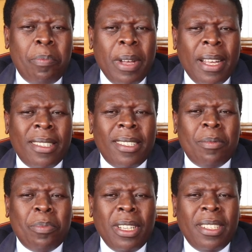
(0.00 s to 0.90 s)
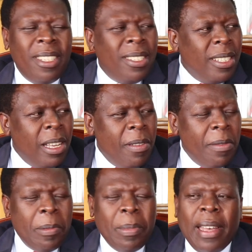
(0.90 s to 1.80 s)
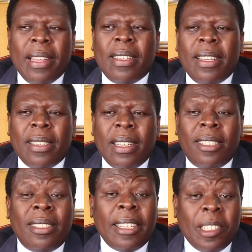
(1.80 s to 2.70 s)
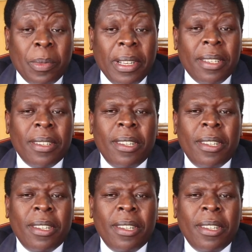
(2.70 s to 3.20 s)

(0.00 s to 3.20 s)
best politicians I've ever met and a statesman.